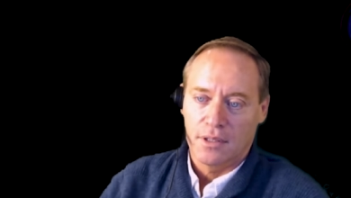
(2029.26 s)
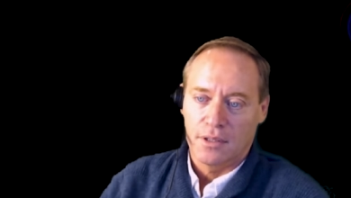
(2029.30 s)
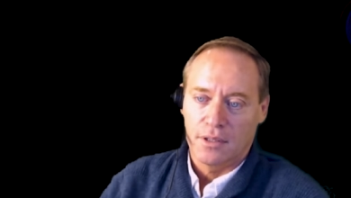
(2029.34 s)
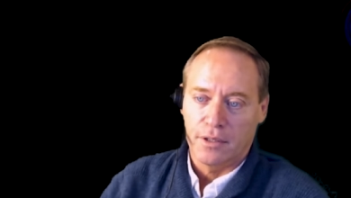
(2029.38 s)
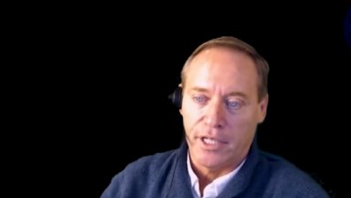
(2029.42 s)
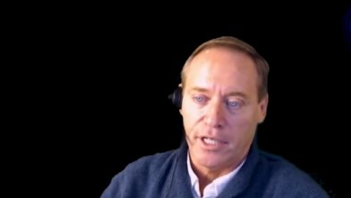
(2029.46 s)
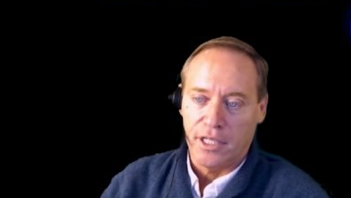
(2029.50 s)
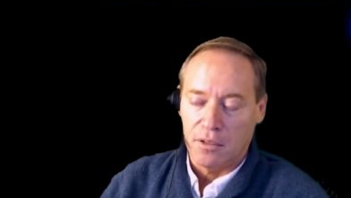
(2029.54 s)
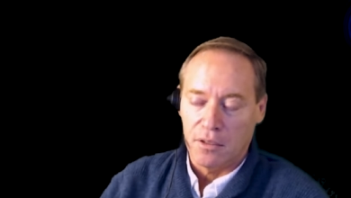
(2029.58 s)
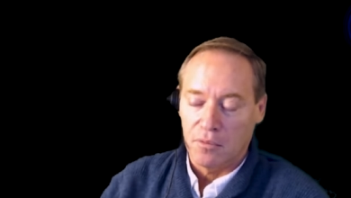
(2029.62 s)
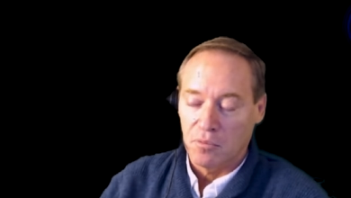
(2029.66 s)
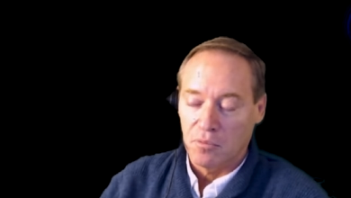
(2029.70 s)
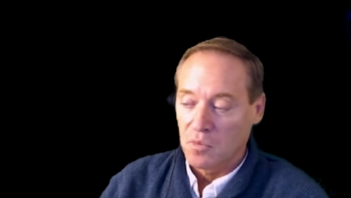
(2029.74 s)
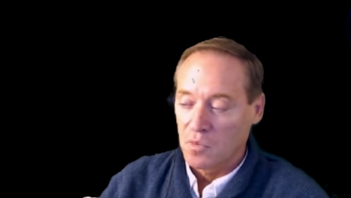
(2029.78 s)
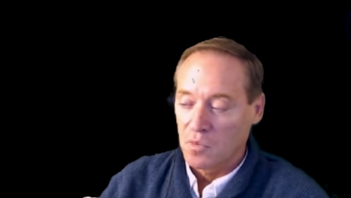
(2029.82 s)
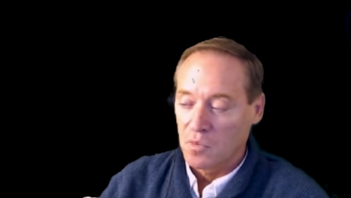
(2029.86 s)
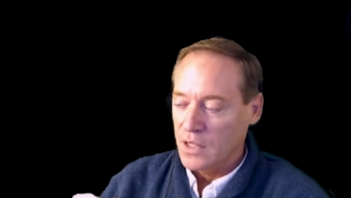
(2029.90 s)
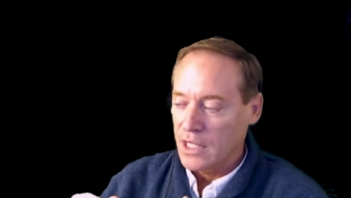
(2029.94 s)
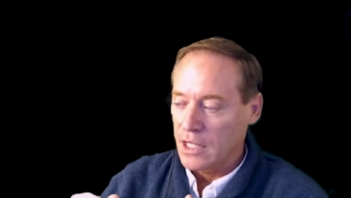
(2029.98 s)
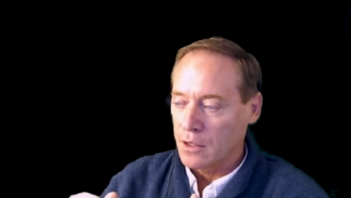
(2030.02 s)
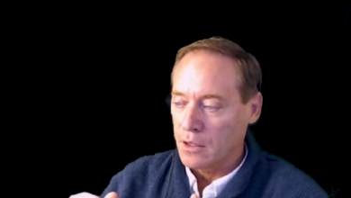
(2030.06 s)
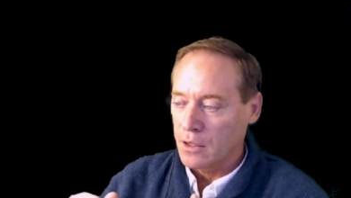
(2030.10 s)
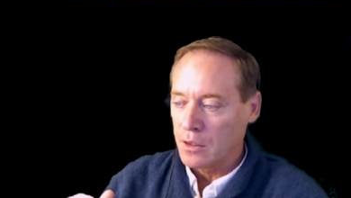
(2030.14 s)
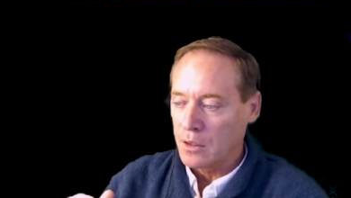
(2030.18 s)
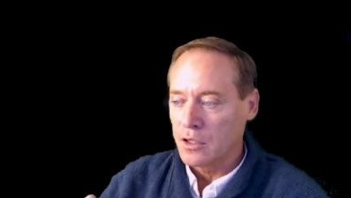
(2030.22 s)
Right?
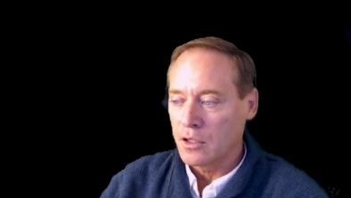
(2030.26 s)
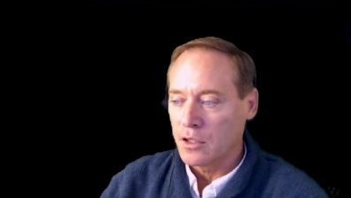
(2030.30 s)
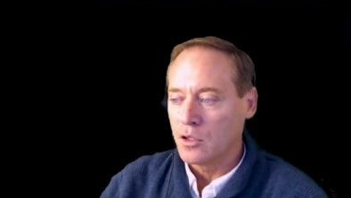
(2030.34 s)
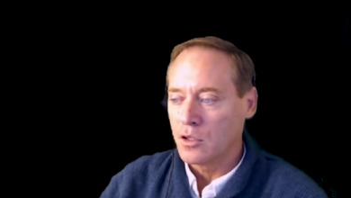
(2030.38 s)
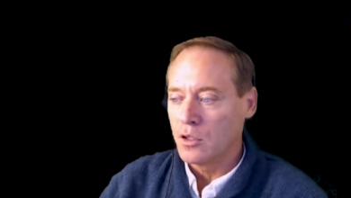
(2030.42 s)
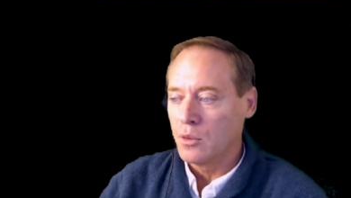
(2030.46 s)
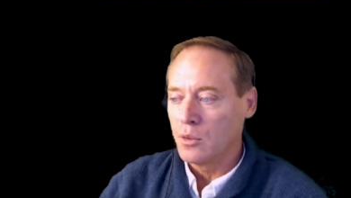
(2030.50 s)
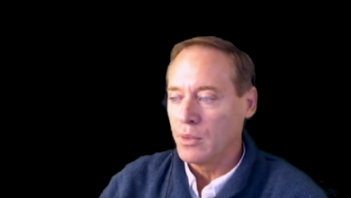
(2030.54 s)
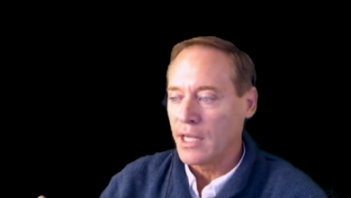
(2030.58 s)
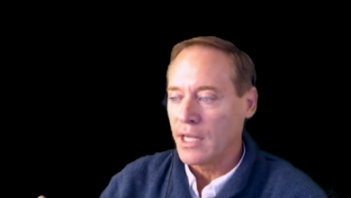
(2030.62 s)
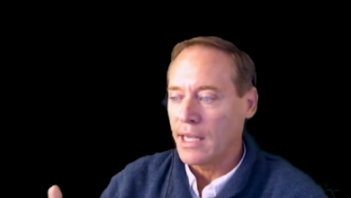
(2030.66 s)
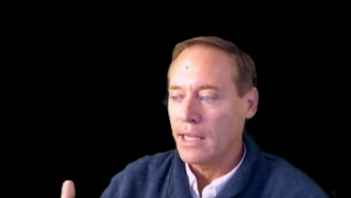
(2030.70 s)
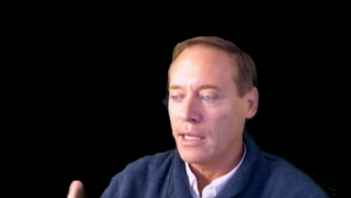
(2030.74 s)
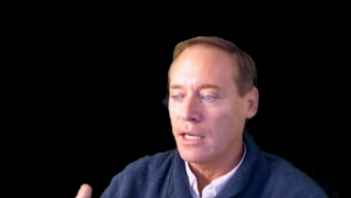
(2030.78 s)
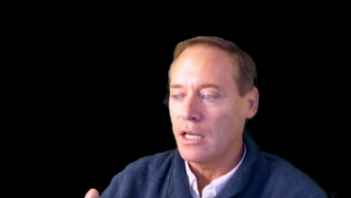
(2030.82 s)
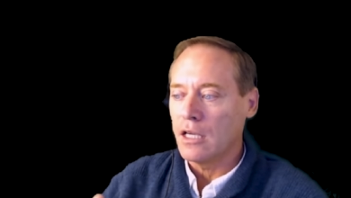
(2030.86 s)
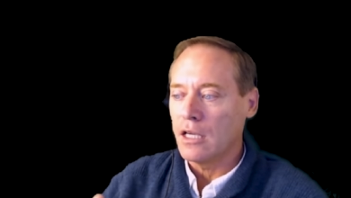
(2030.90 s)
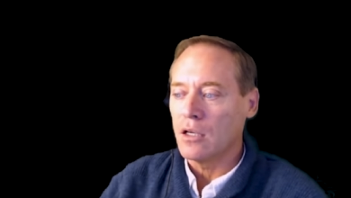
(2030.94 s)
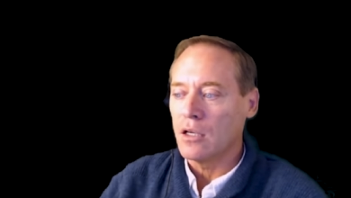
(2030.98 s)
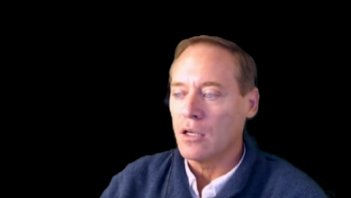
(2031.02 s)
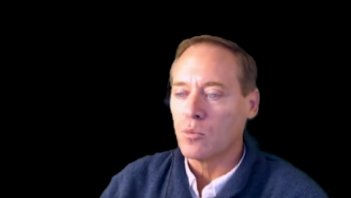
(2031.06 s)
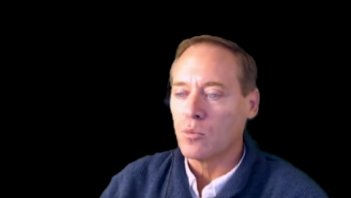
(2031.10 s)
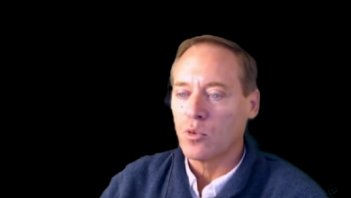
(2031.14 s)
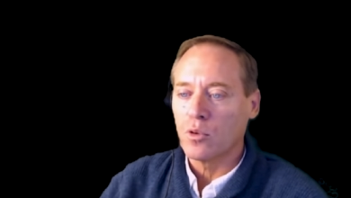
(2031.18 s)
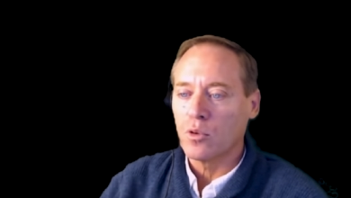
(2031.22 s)
Now, there could be any
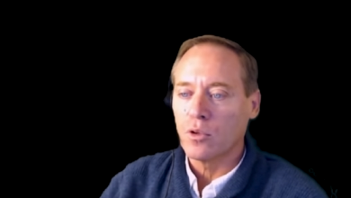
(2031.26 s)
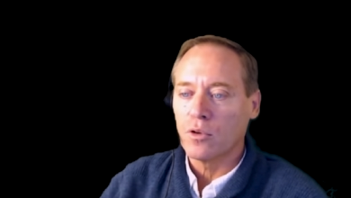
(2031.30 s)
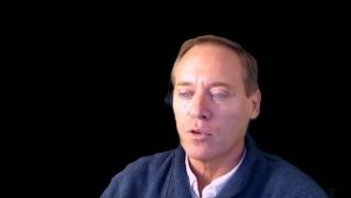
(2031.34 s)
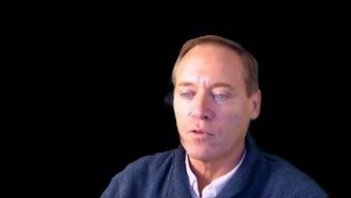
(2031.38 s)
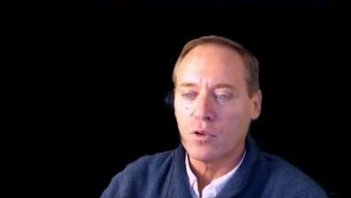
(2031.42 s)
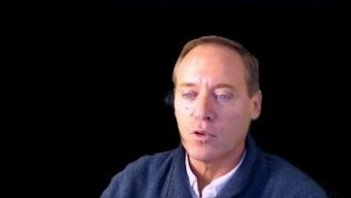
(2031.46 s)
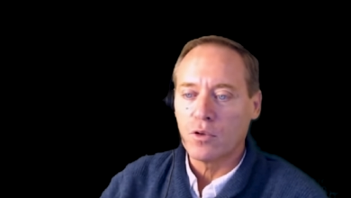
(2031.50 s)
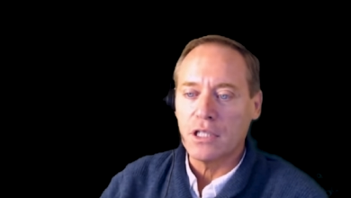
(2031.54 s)
number of